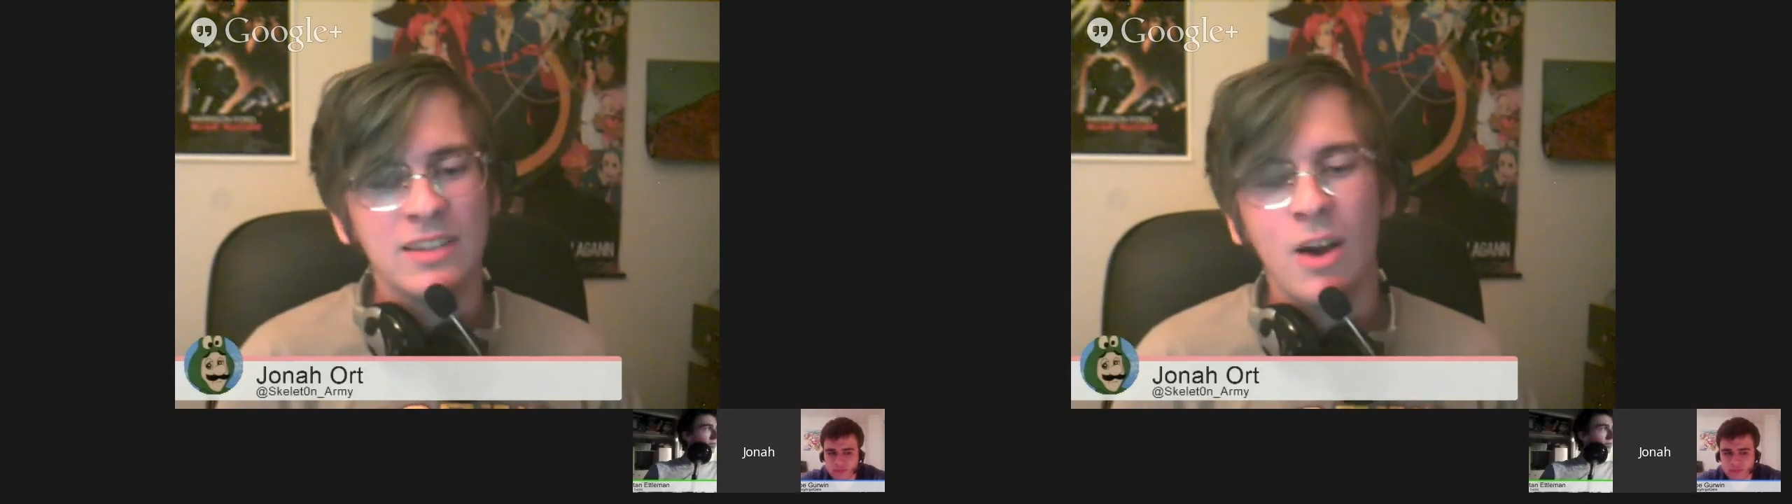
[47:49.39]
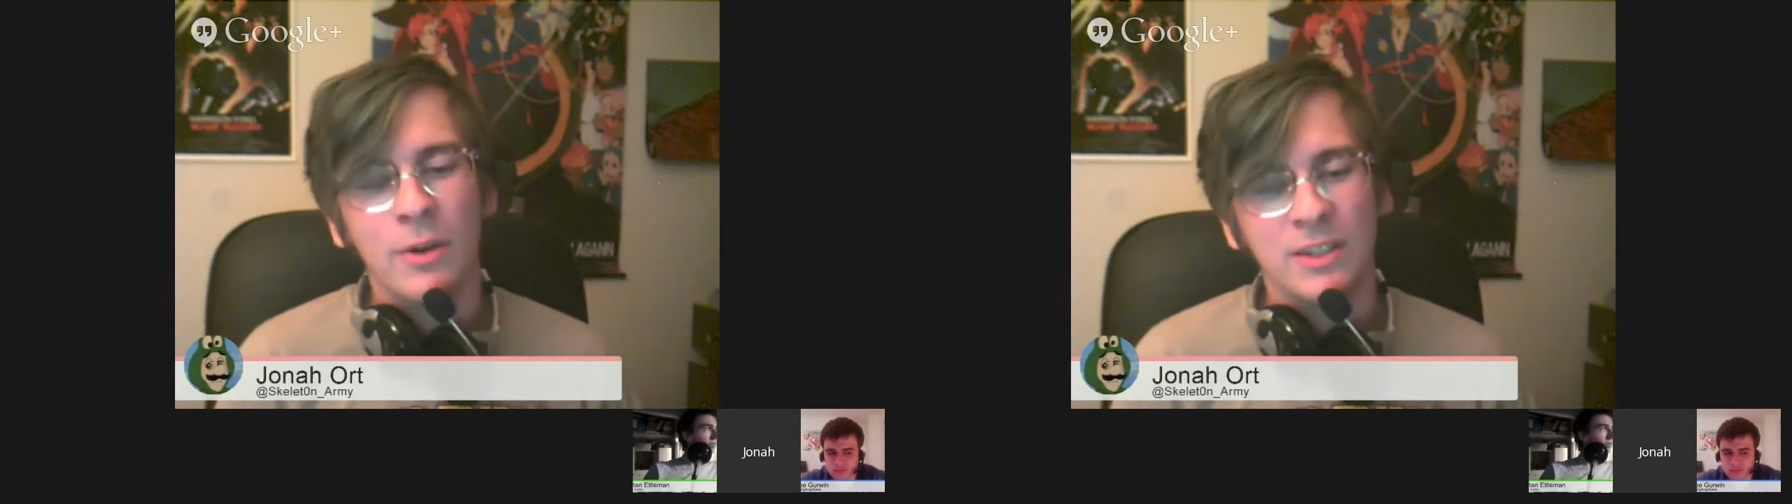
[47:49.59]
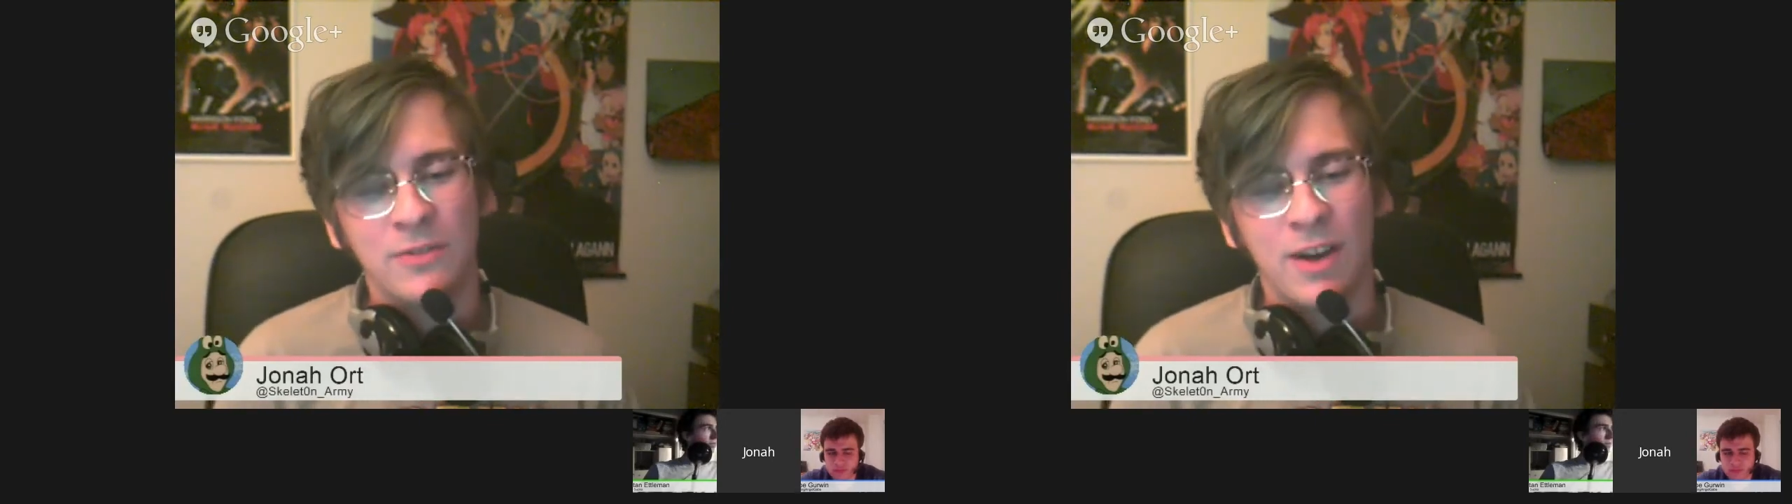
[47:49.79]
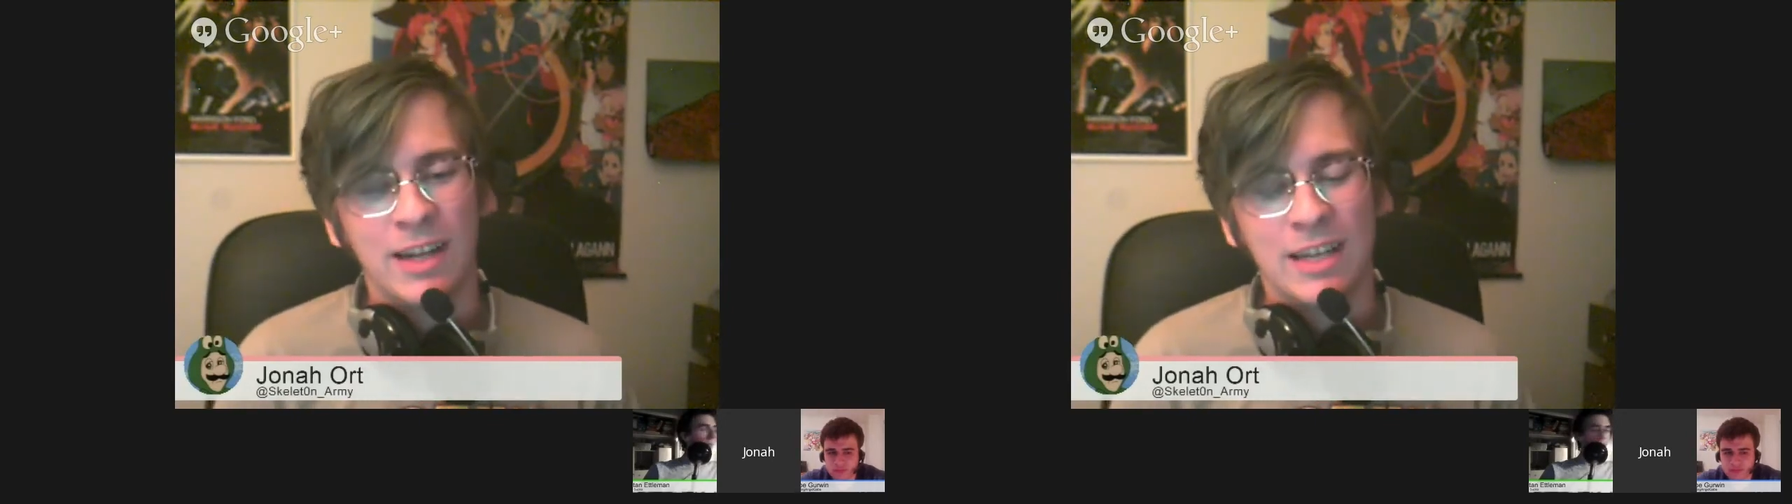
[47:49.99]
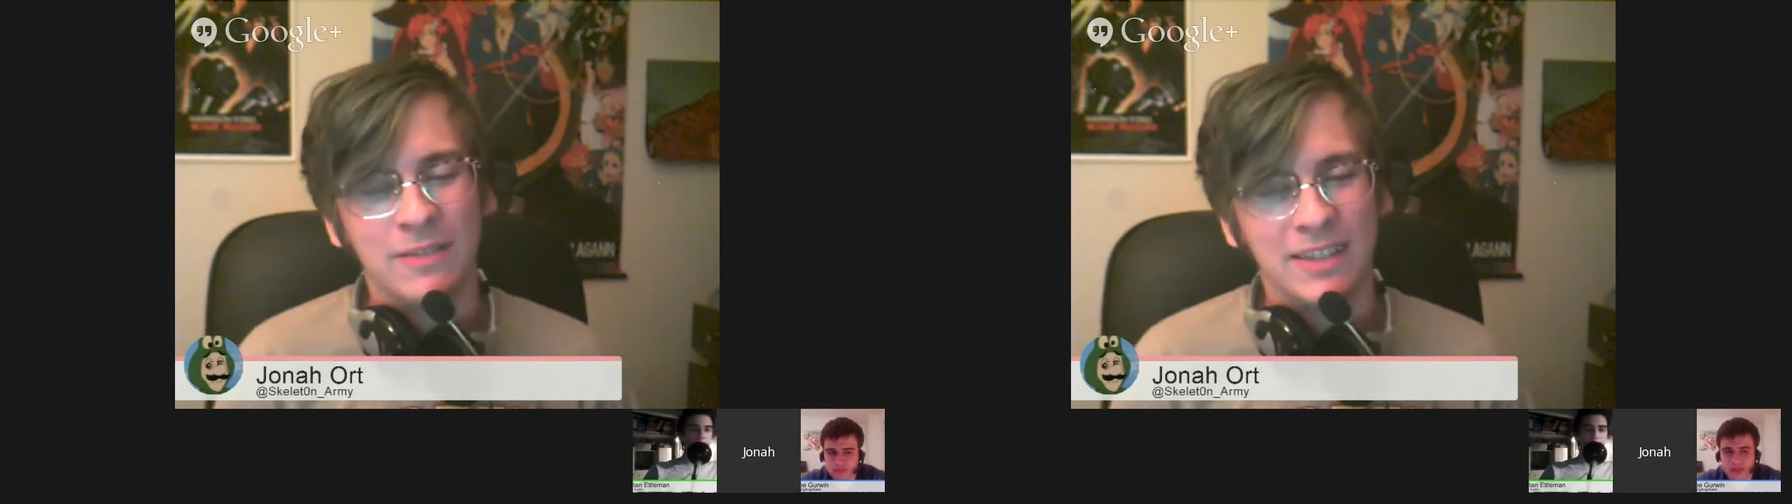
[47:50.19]
always
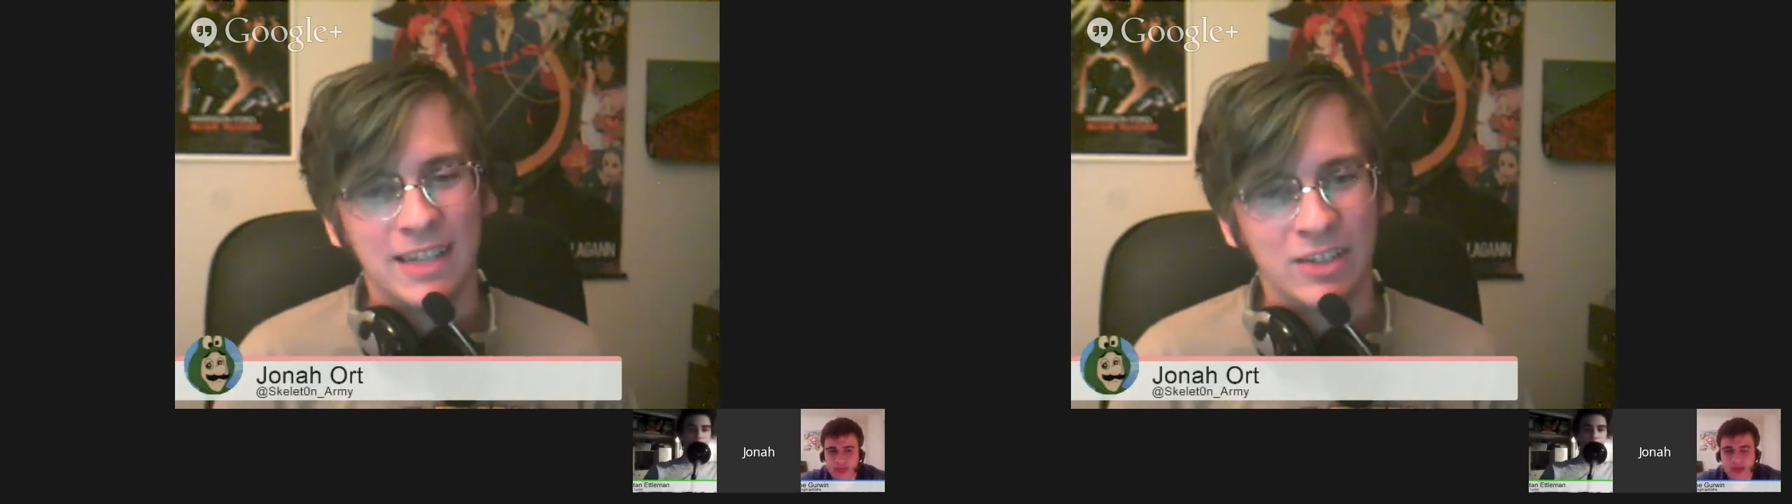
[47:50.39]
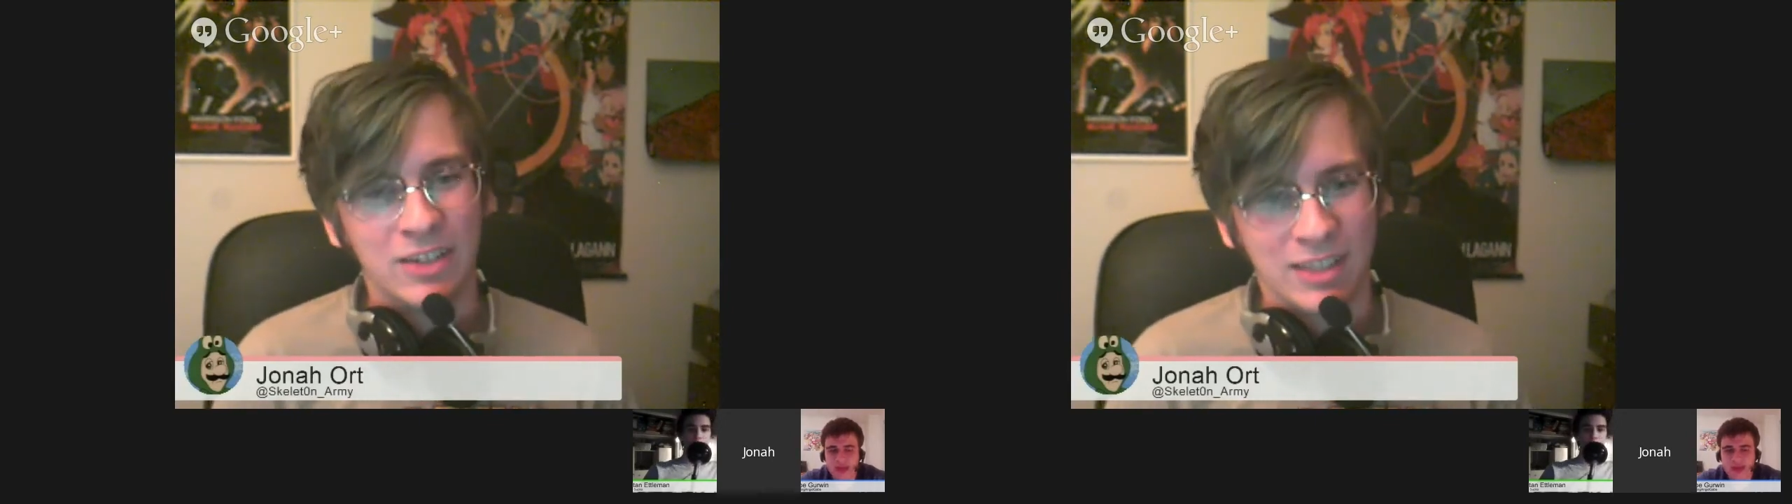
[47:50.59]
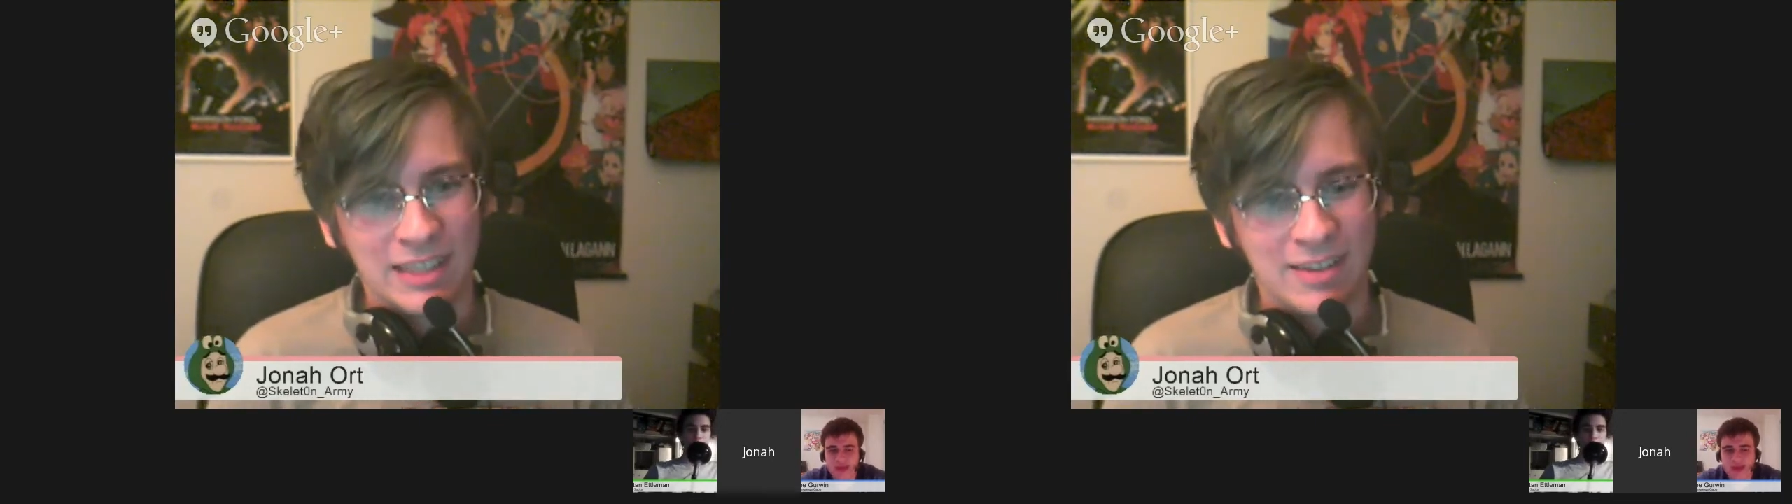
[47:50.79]
fun even digitally